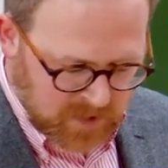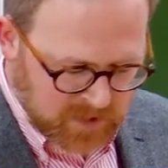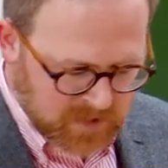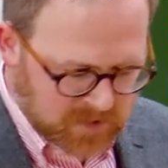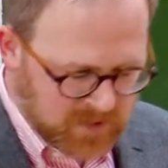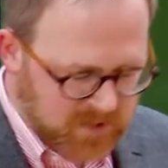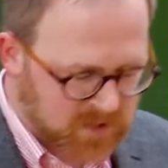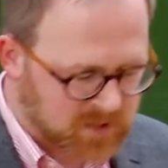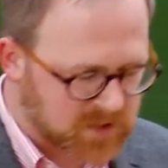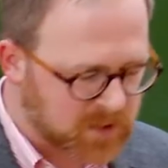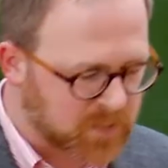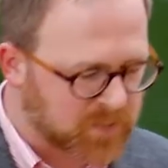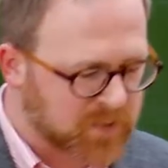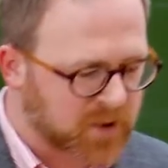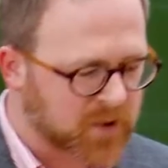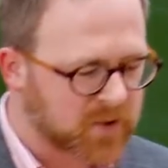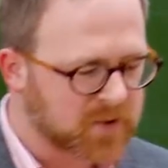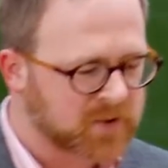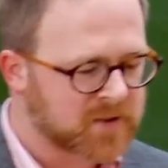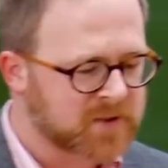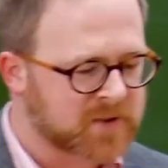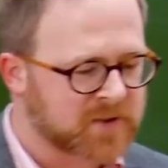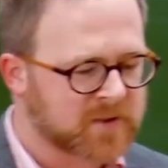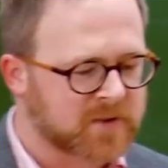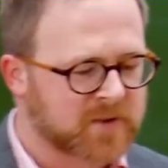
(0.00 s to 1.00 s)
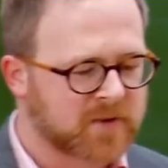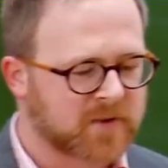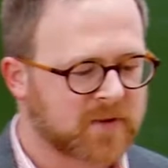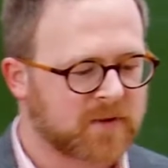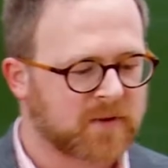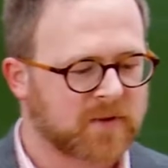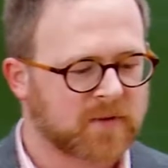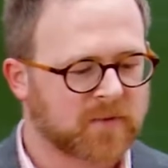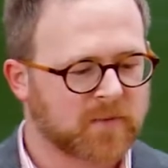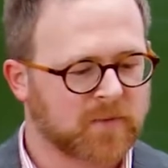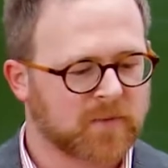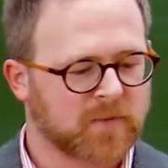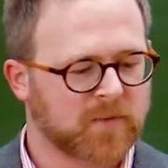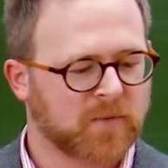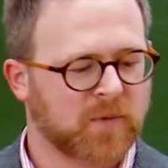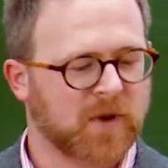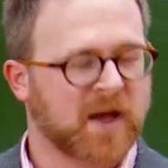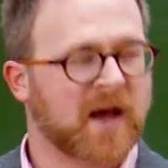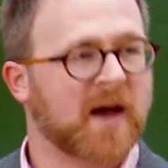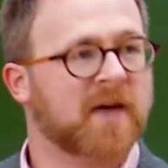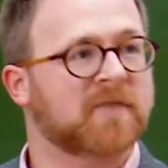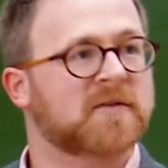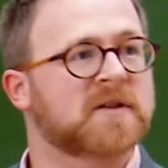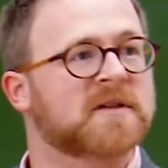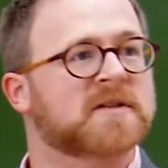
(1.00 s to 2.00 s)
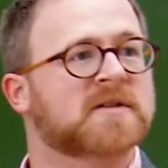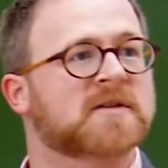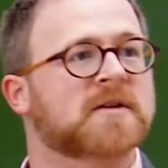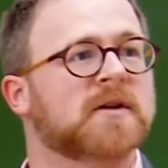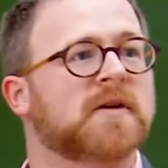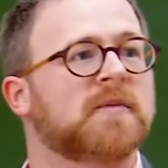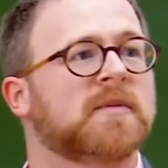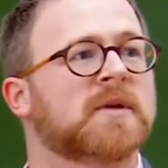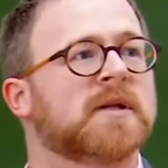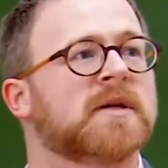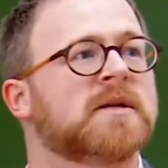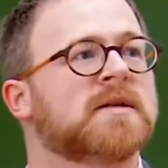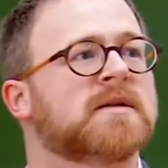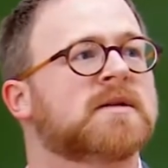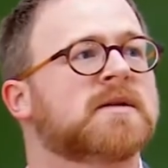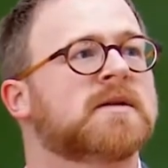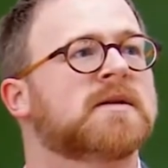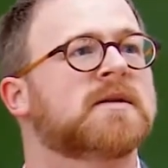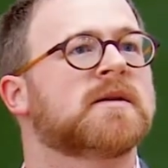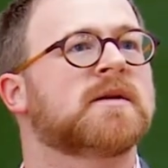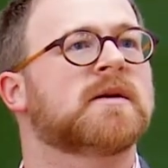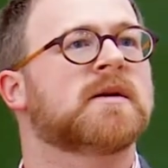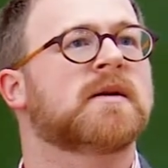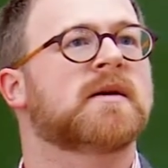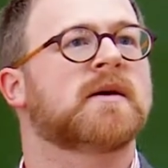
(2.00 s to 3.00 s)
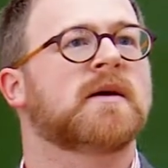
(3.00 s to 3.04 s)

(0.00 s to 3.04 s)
suppose we have this turbulence,